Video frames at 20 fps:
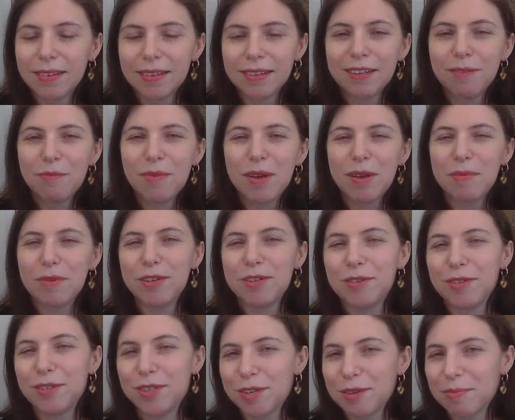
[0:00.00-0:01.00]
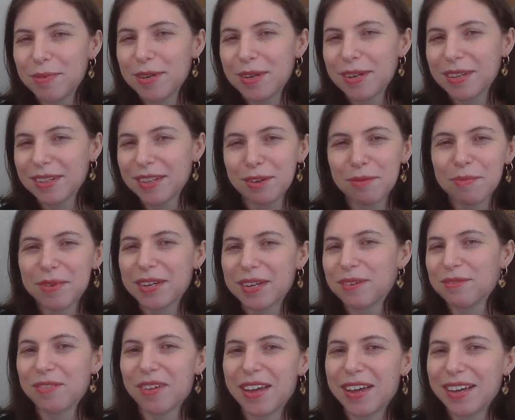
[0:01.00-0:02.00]
maybe you should put a little bit of
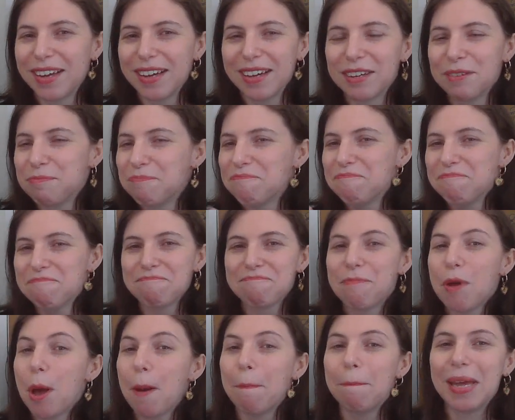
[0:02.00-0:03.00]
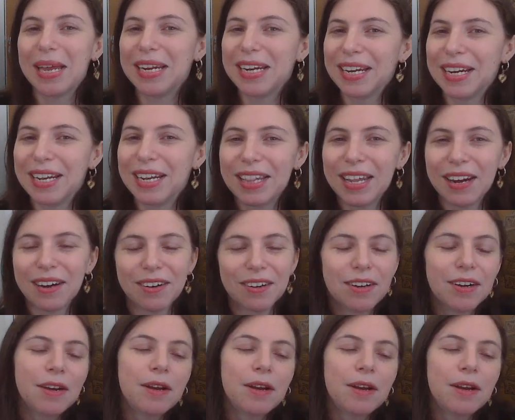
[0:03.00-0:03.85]
opinion in there.